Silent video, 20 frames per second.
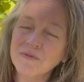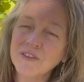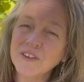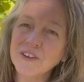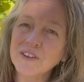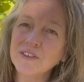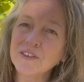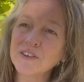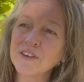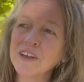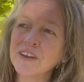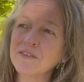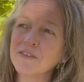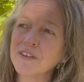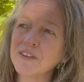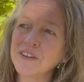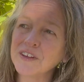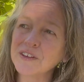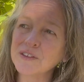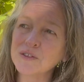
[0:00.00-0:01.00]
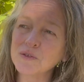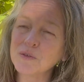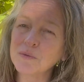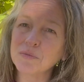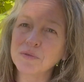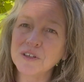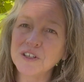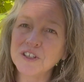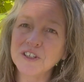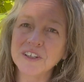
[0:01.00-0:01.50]
You're looking for things to
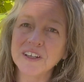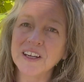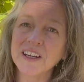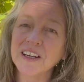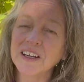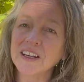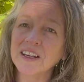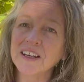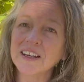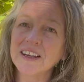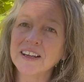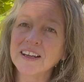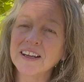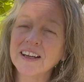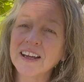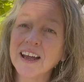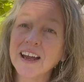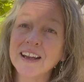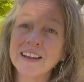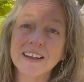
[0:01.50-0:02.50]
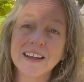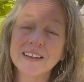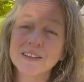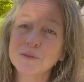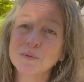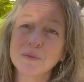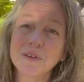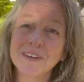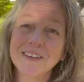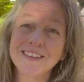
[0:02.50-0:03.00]
appreciate, and
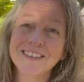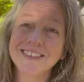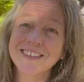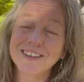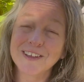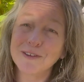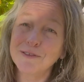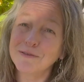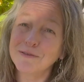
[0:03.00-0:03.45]
that's what you